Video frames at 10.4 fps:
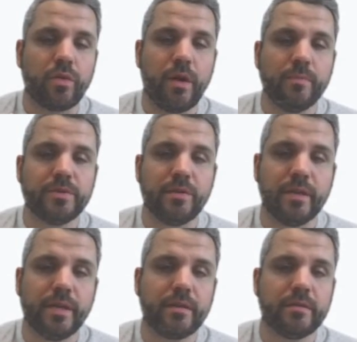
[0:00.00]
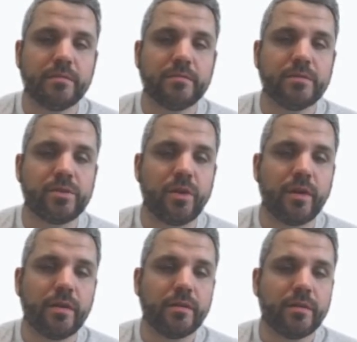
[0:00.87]
up to link,
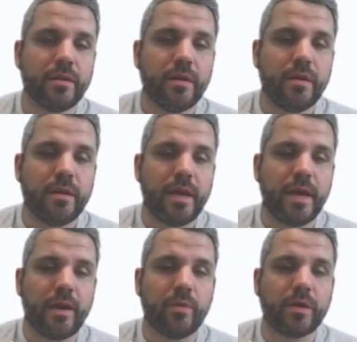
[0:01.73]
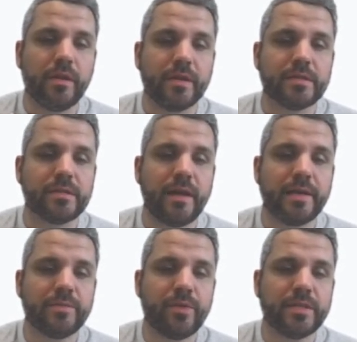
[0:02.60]
sorry. And I want to click
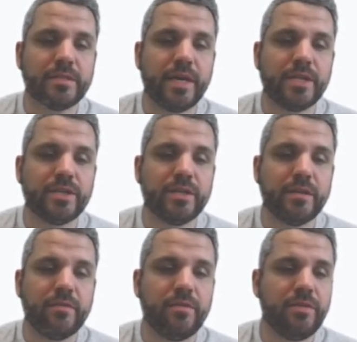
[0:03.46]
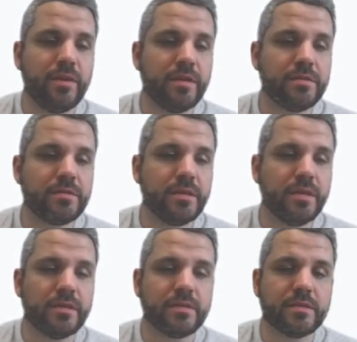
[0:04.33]
slides in presentation. This
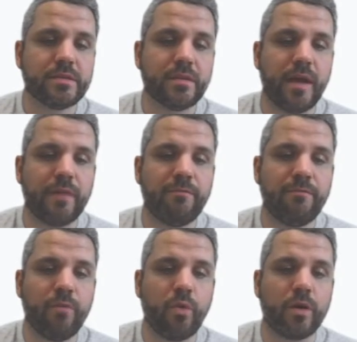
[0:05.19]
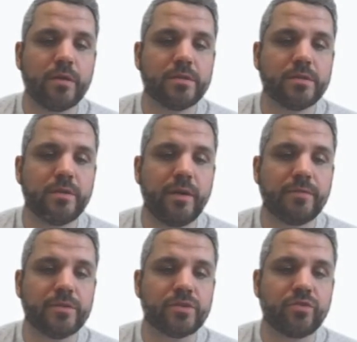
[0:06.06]
is slide 4, so I have
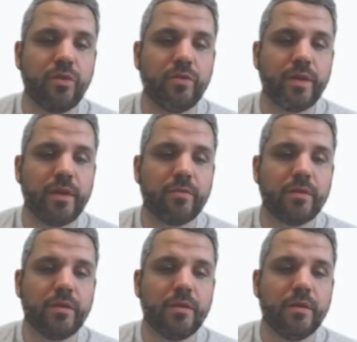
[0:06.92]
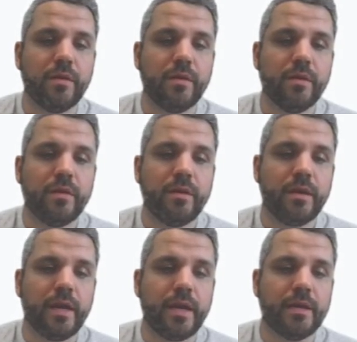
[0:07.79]
to scroll down
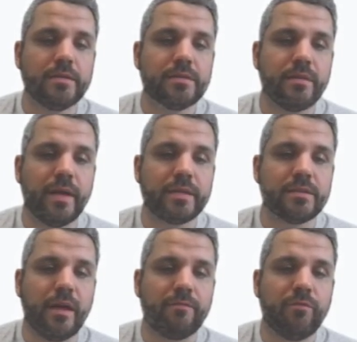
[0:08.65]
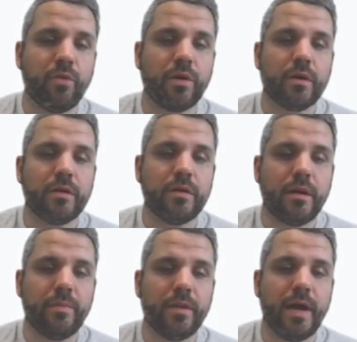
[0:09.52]
and select slide 4,
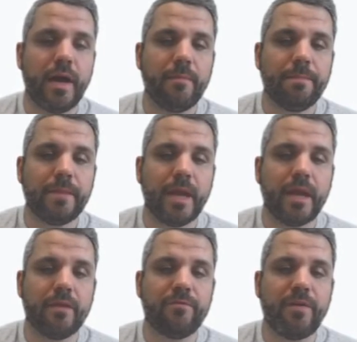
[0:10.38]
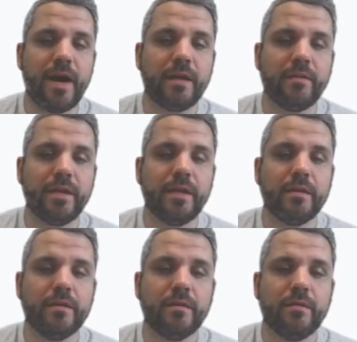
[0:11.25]
apply. And finally,
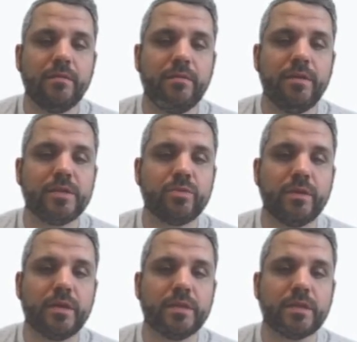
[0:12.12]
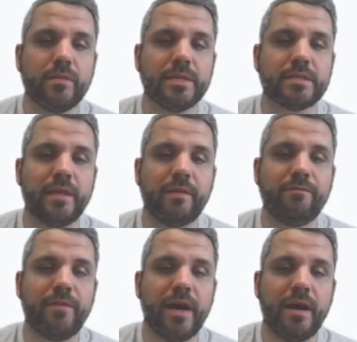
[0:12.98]
this one is going to be slide
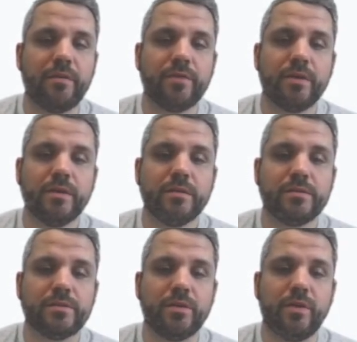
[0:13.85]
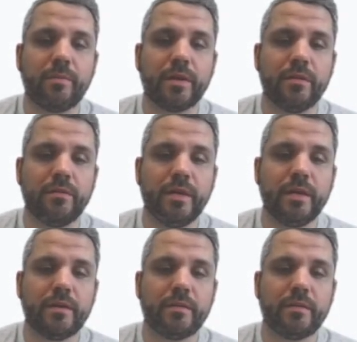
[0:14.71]
5. So I'm going to link